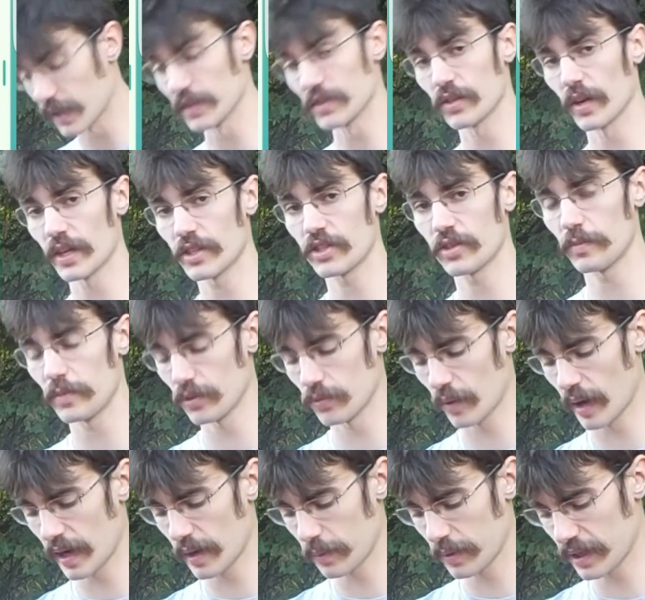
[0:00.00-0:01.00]
So I should be
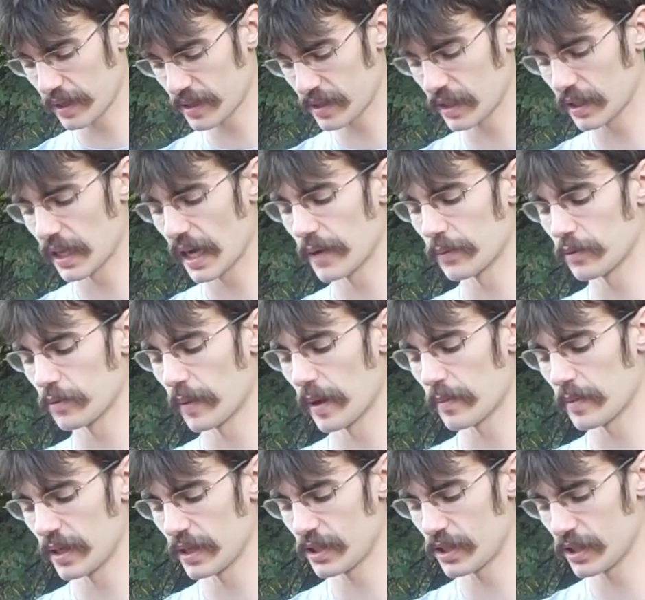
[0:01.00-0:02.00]
right up against the line with my
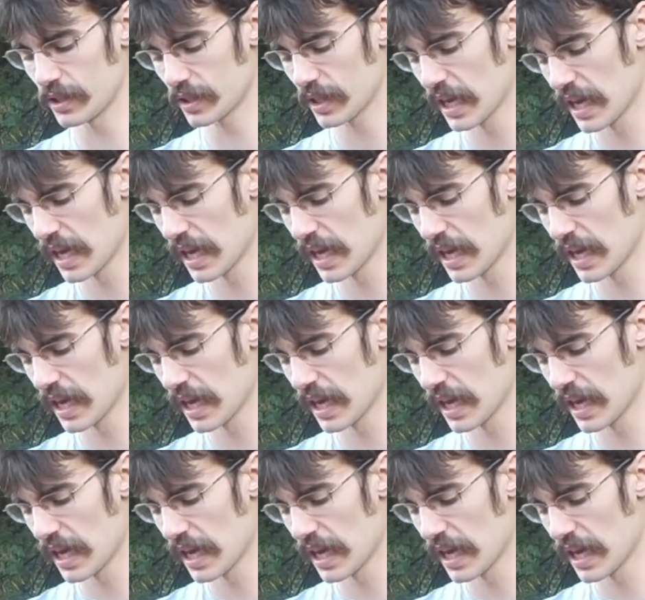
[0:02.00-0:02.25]
Pidgeys.